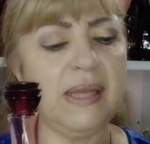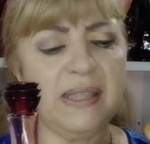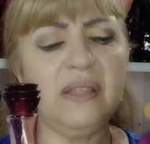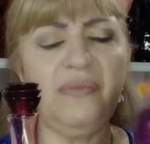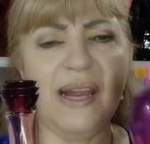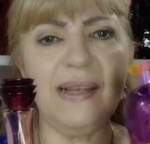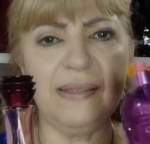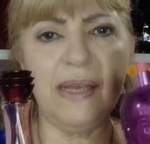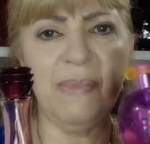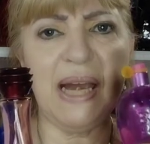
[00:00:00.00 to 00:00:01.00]
This is very
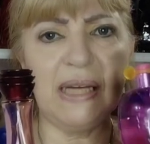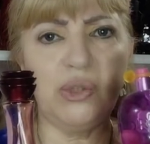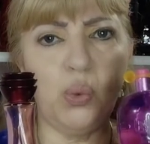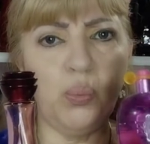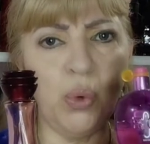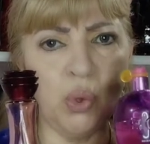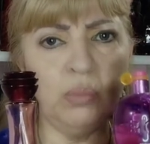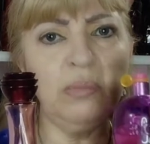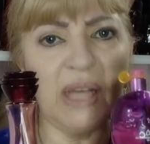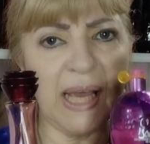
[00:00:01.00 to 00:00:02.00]
similar to
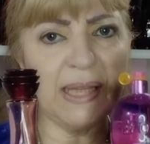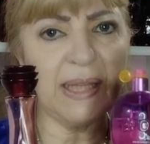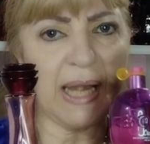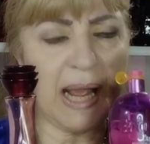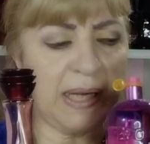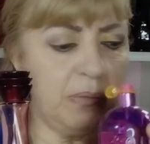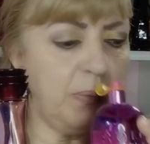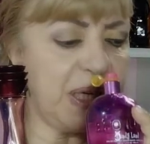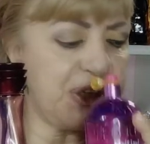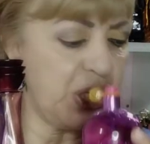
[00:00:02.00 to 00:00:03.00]
Boom
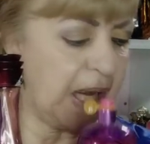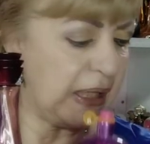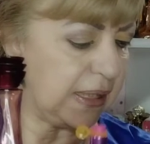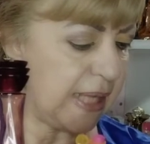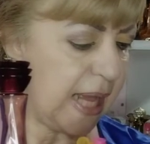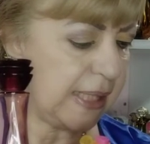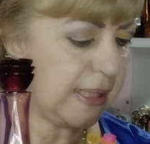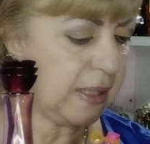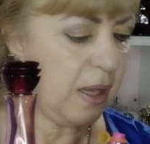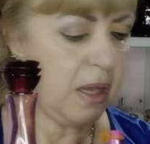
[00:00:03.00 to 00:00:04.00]
Candyland by Jan
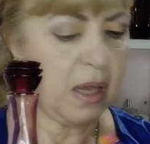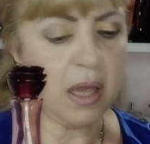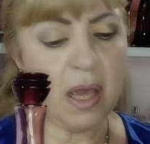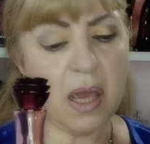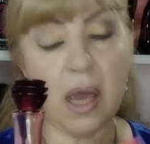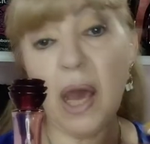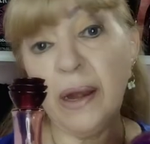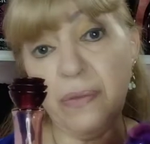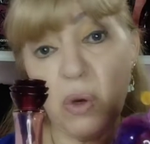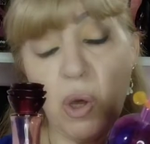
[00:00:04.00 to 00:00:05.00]
Artes. Uh,
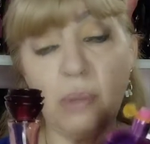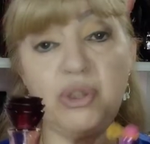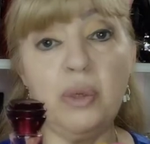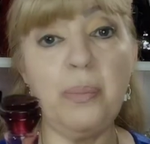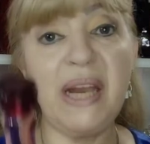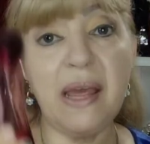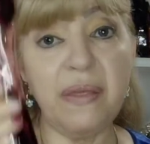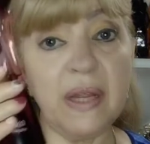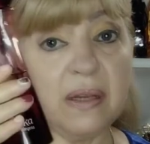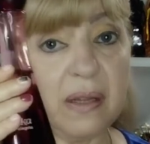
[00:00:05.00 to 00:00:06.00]
another option, but I
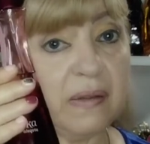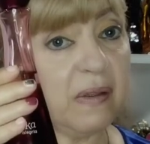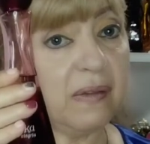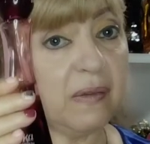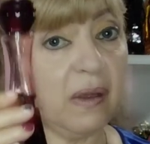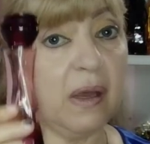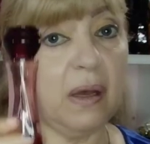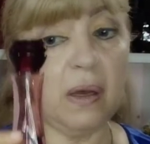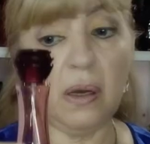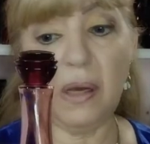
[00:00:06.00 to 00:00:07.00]
think this is
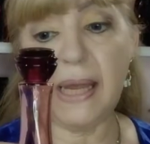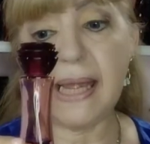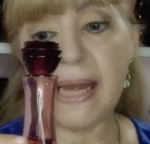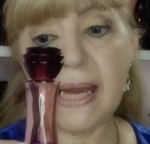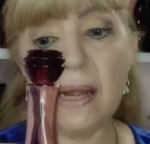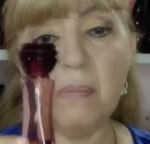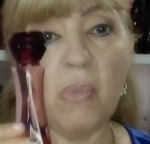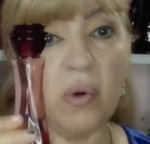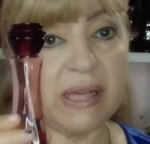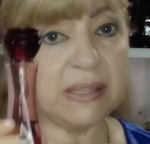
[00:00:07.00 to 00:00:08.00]
uh, a little
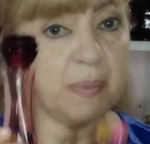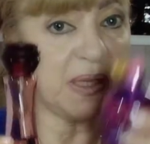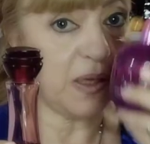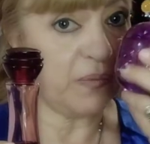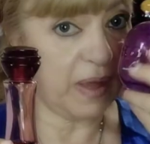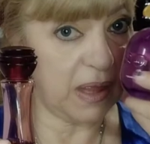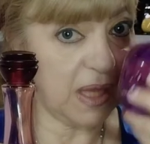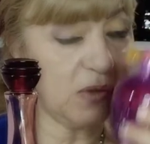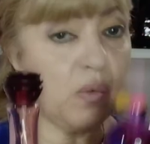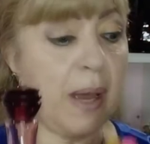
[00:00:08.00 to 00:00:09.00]
more expensive than
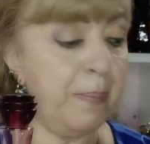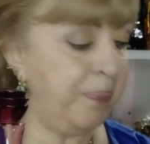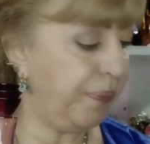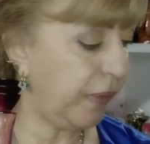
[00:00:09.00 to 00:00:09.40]
this one.